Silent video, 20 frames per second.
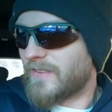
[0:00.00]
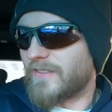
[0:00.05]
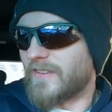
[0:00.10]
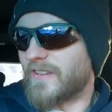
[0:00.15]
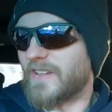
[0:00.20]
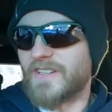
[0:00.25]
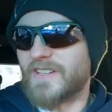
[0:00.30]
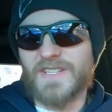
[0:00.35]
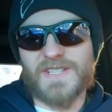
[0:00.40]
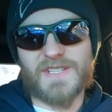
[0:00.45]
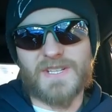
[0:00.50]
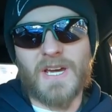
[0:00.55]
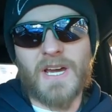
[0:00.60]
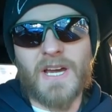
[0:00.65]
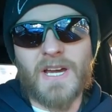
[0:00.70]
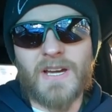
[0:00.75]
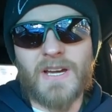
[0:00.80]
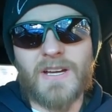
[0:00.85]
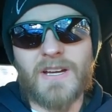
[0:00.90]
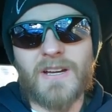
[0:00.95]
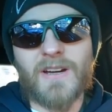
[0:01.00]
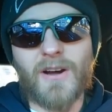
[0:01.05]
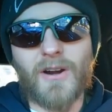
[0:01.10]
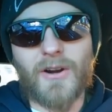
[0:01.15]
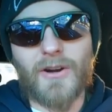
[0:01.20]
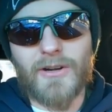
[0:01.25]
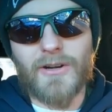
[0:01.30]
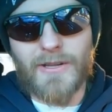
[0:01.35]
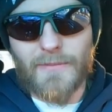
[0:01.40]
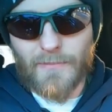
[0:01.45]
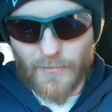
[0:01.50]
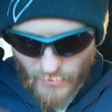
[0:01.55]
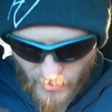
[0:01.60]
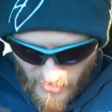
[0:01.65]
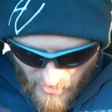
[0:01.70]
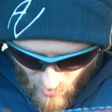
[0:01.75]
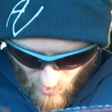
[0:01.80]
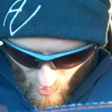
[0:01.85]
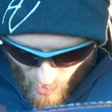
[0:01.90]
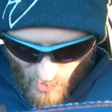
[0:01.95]
that is already
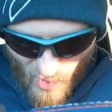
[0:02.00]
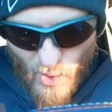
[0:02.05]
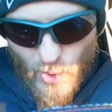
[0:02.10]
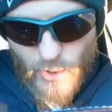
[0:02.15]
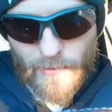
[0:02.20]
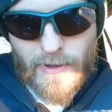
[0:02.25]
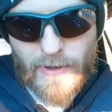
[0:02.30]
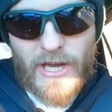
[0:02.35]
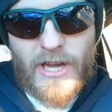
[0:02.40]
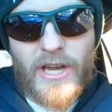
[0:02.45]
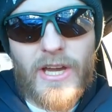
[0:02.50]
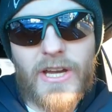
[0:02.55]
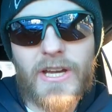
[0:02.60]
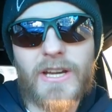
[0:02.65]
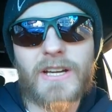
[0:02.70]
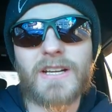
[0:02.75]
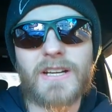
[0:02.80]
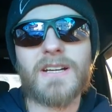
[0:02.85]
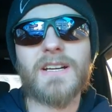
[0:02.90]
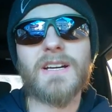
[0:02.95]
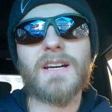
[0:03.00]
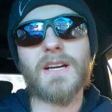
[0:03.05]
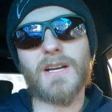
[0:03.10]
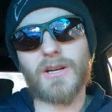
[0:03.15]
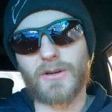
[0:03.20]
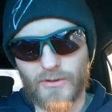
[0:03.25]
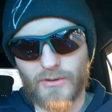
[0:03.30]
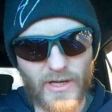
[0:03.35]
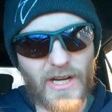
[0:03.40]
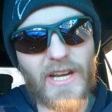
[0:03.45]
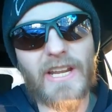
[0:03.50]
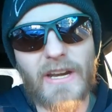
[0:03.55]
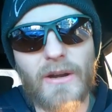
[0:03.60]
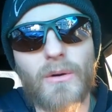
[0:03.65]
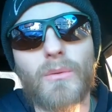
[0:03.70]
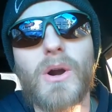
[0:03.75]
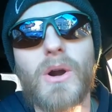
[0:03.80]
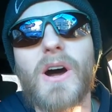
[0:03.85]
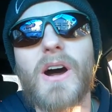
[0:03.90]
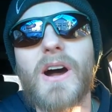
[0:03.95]
pre-warmed, ready
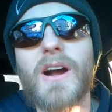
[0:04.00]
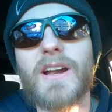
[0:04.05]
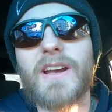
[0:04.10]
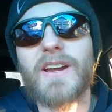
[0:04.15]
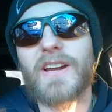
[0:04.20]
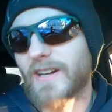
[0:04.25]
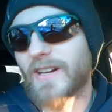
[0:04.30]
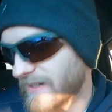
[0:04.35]
to rock.